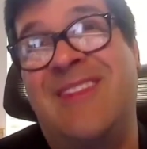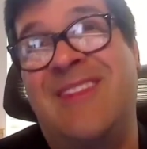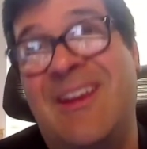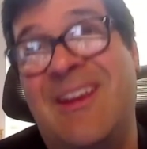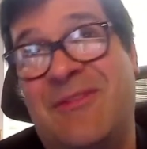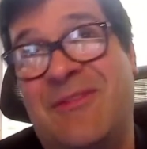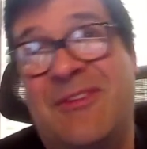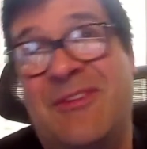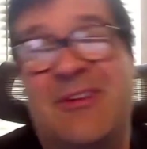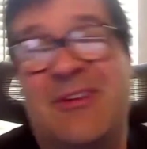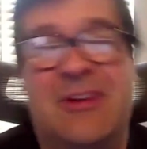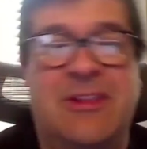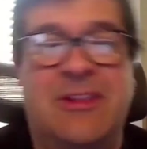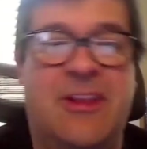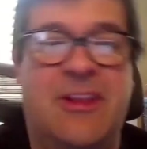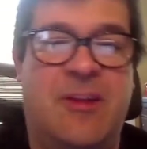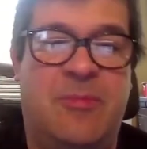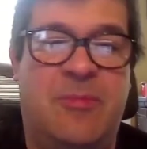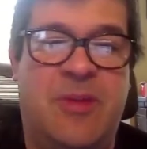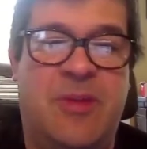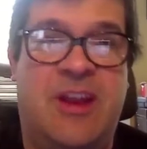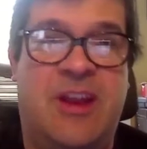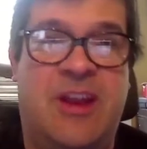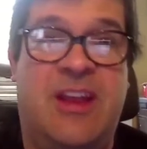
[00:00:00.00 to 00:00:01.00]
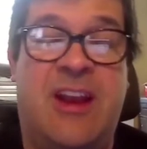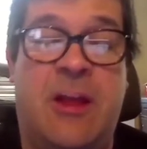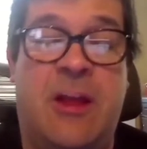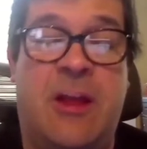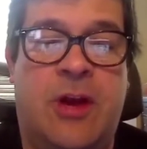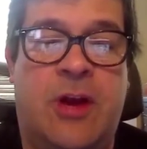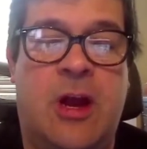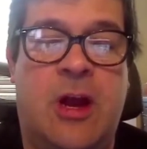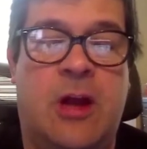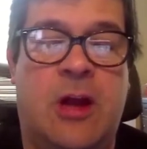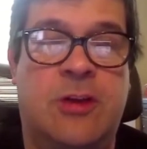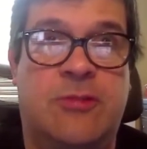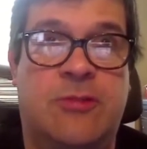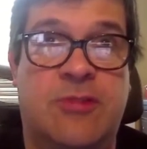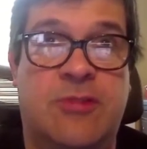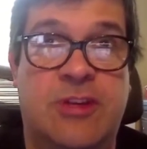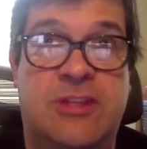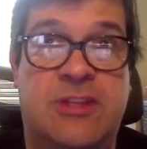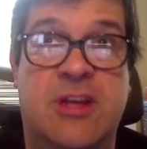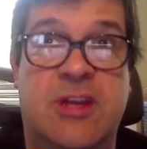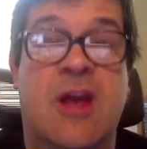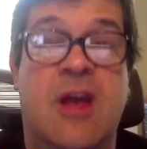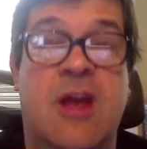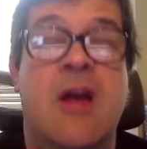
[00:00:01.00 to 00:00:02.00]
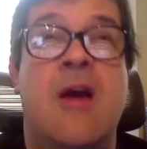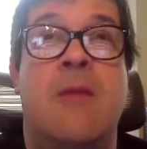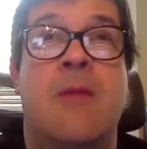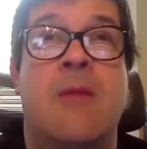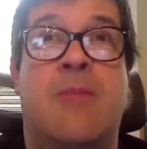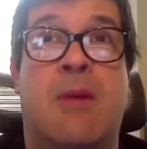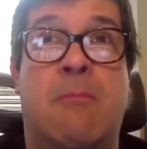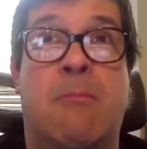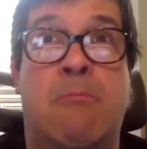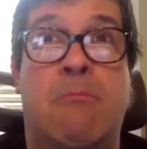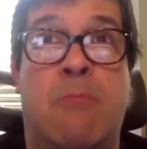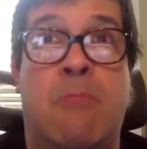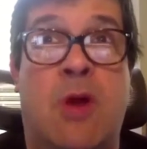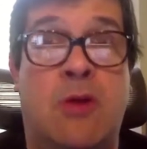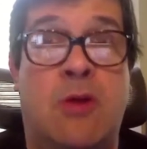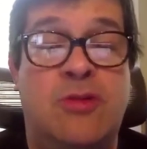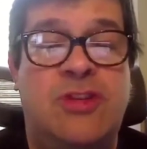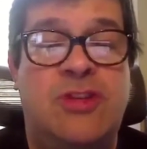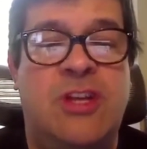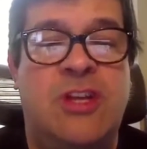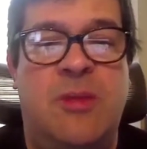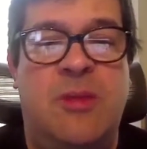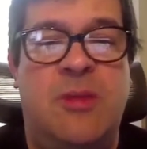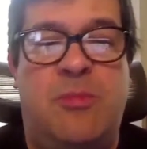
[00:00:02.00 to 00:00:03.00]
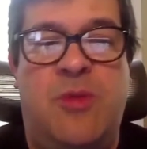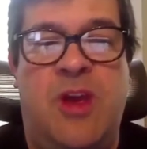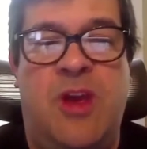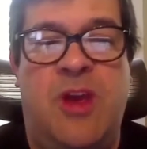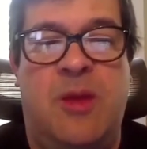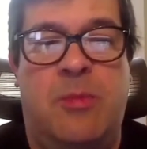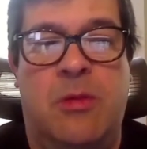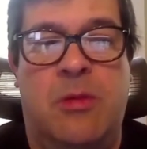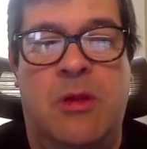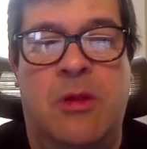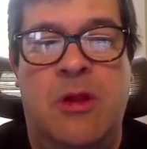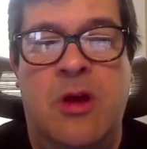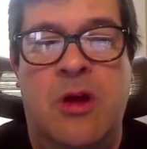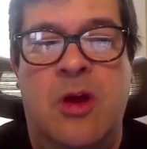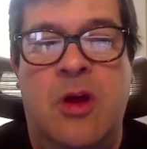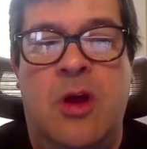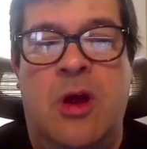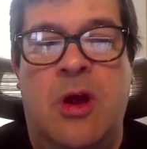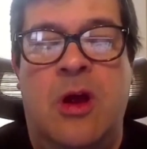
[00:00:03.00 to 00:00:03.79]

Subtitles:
differ a little bit in other countries, but most of the people